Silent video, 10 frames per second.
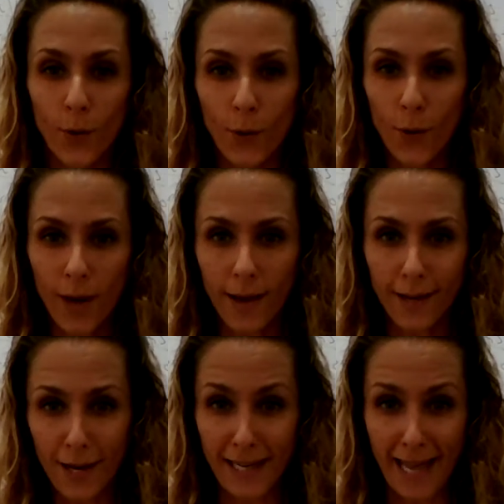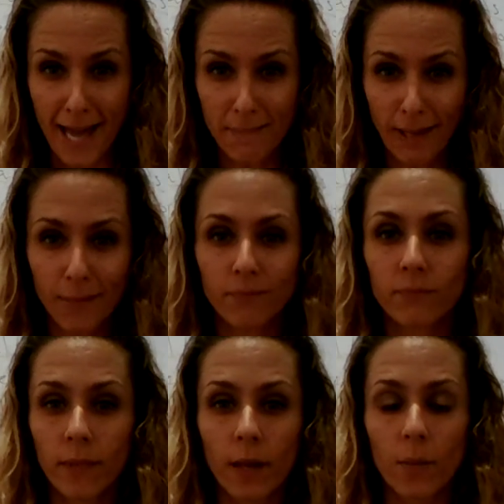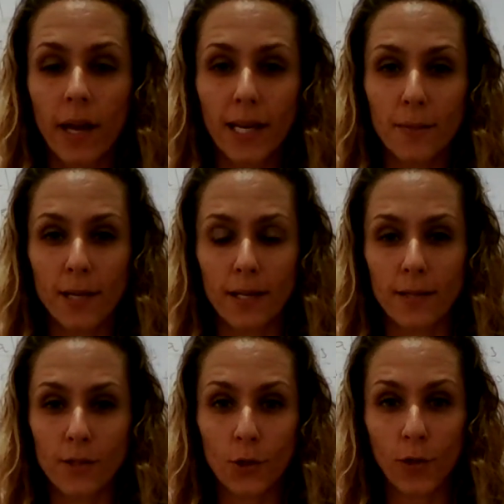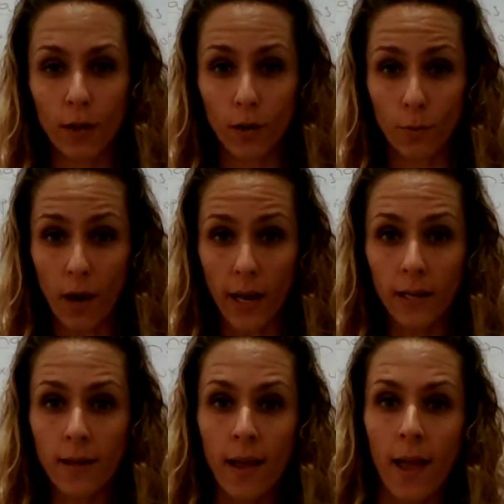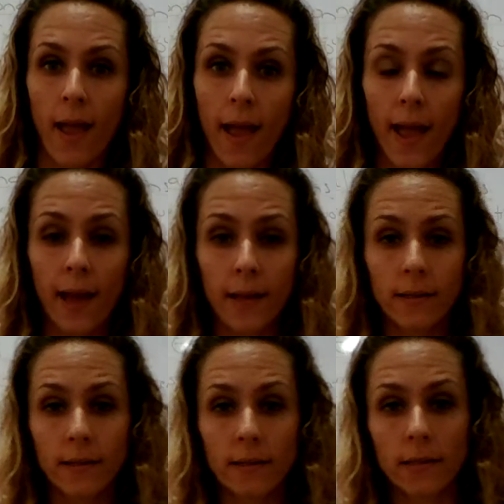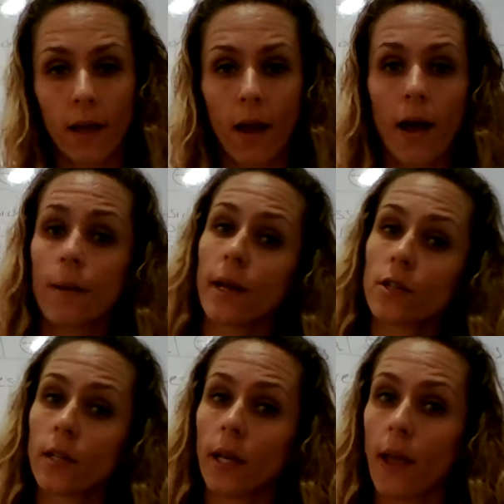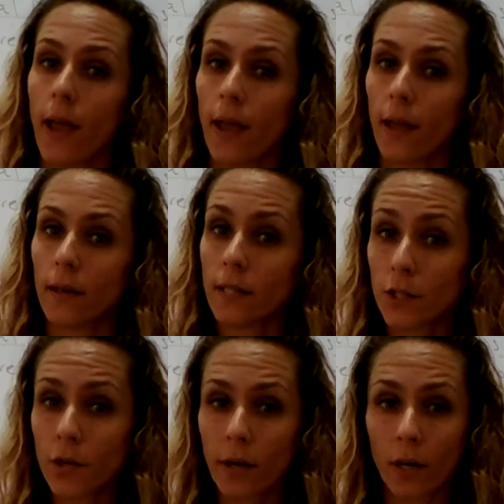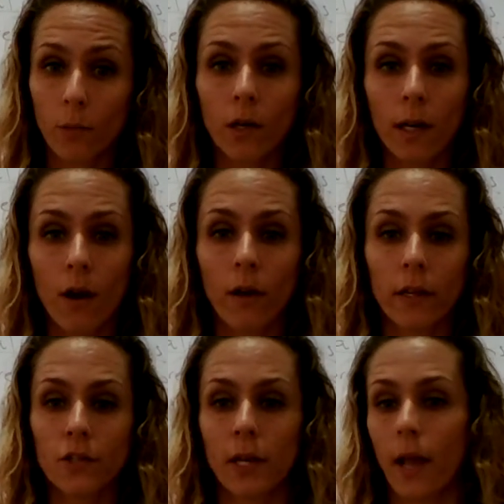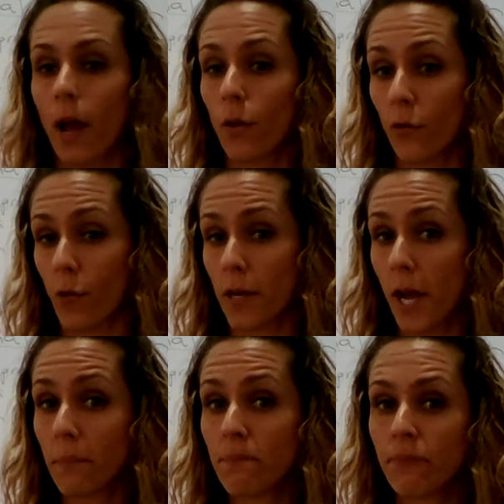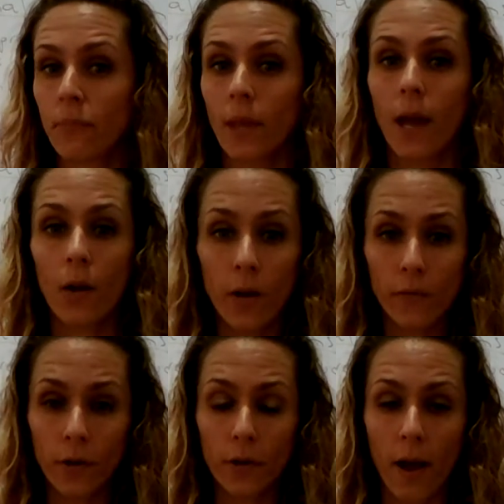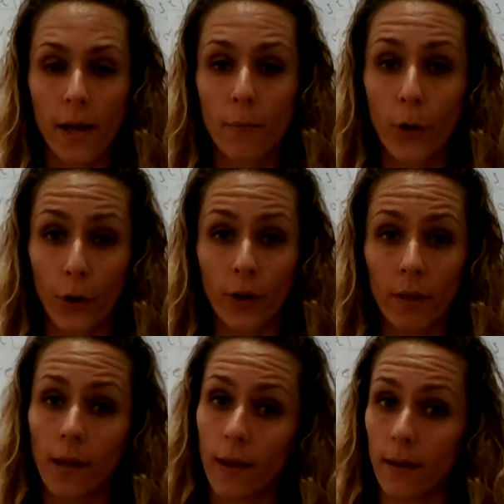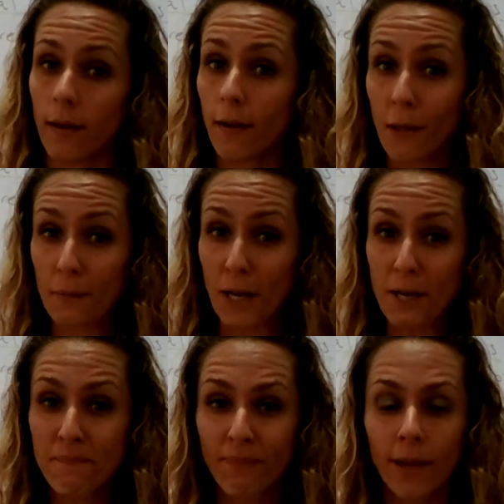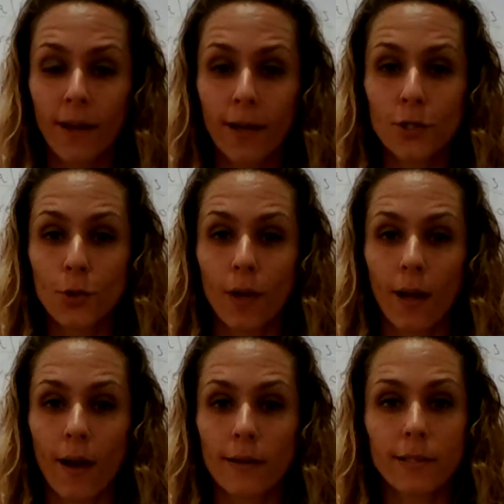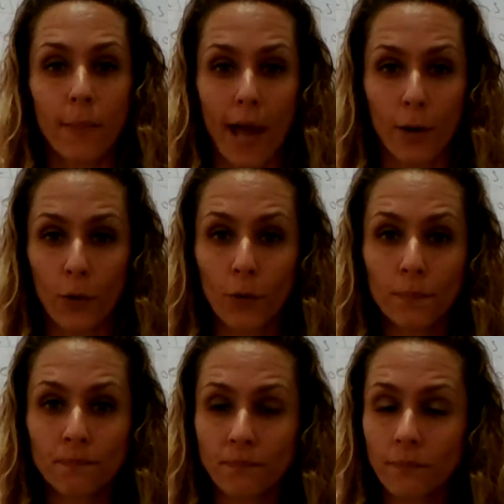Hola Khan Academy. My name is Corinne Kirkbride, and I'm actually a teacher at a community college in California. However, I am currently in Colombia doing a sabbatical,